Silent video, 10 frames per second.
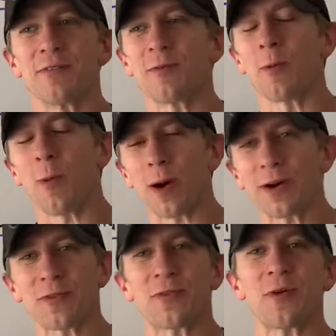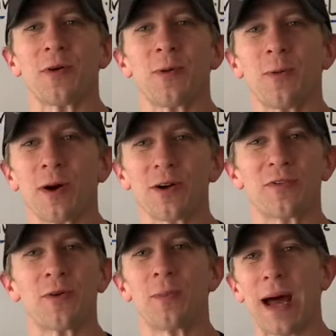wonderful,
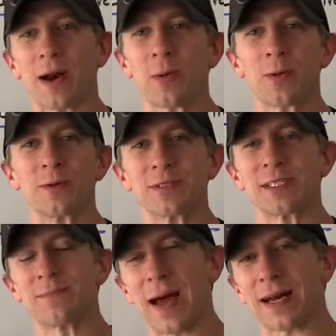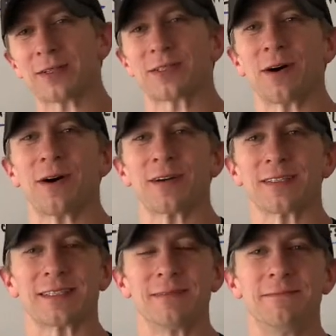wonderful battle wounds and battle
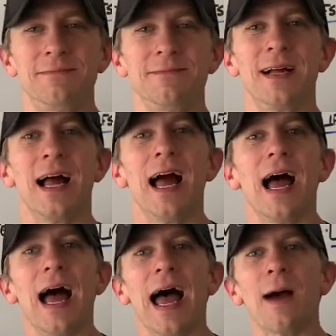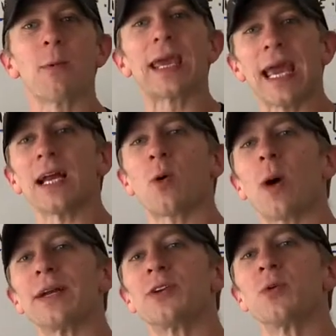scars. And we can't
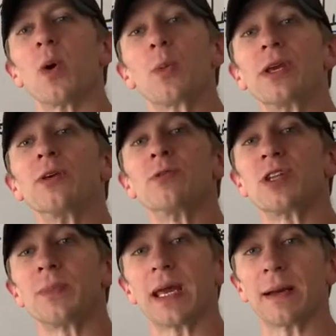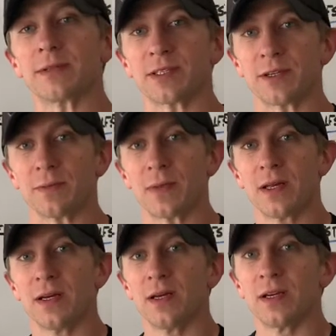quite do what we used to be able to.
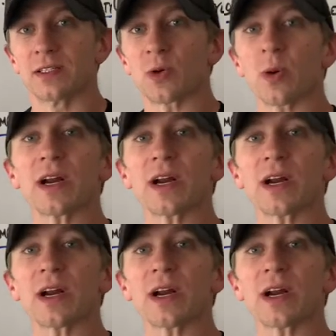So we're going to